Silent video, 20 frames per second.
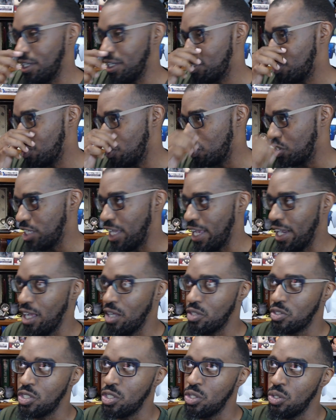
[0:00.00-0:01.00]
So shout out
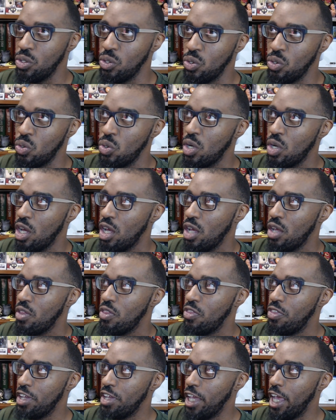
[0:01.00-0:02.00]
to
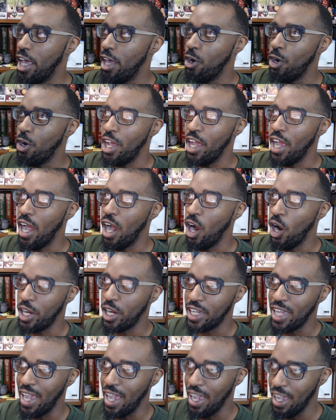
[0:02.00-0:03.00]
the Internet
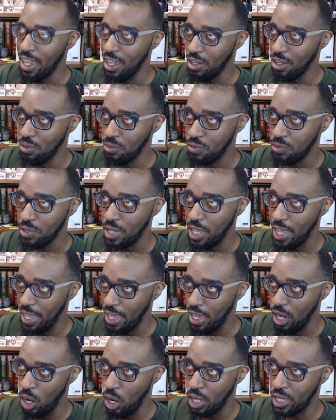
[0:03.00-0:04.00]
Archive at
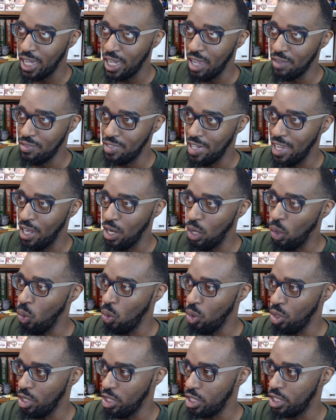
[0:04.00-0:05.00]

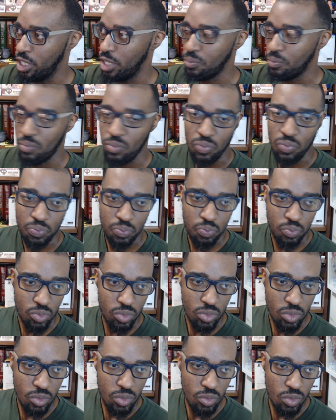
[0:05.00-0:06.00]
archive.org
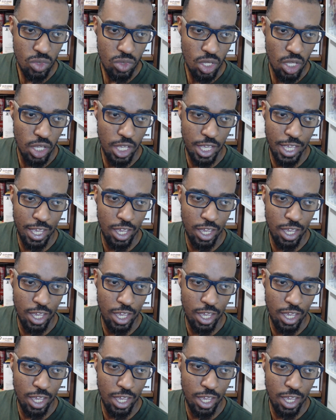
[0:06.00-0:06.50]
and